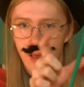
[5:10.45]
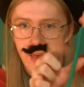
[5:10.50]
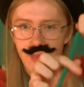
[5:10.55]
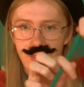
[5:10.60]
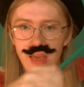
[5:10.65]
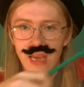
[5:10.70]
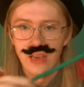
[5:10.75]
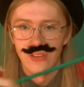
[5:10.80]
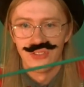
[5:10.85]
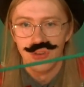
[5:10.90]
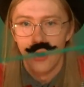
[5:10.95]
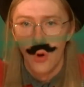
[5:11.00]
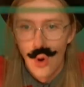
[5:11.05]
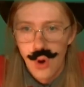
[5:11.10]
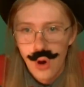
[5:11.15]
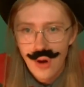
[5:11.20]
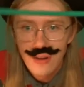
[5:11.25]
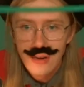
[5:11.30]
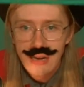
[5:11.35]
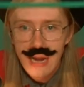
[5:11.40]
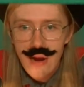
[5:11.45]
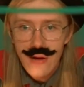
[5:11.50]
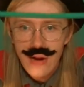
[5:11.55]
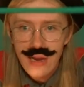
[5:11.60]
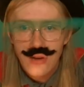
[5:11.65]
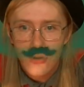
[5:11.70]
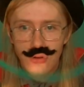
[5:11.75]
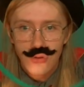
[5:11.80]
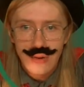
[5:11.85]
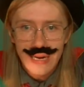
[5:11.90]
this ordinary
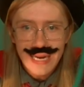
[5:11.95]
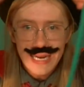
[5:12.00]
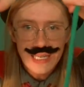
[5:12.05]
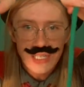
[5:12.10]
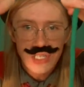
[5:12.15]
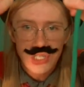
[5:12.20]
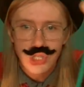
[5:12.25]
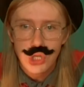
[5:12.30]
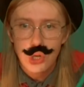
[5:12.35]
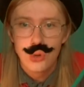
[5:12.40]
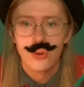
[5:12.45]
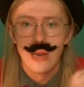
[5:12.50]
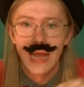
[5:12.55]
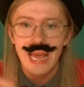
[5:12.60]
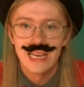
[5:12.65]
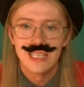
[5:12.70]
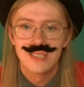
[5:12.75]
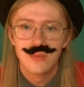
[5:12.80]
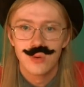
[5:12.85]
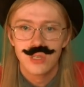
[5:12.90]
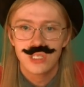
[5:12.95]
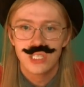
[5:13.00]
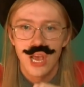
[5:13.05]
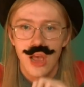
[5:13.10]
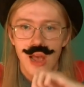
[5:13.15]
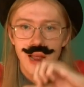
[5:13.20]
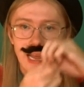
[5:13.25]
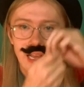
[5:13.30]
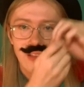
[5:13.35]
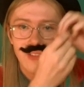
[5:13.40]
green shoelace will
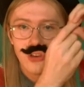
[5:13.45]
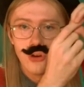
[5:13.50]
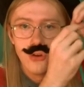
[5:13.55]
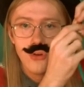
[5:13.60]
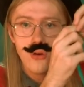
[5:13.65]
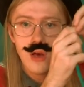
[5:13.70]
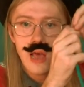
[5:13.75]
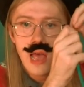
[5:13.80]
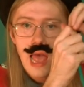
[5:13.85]
turn into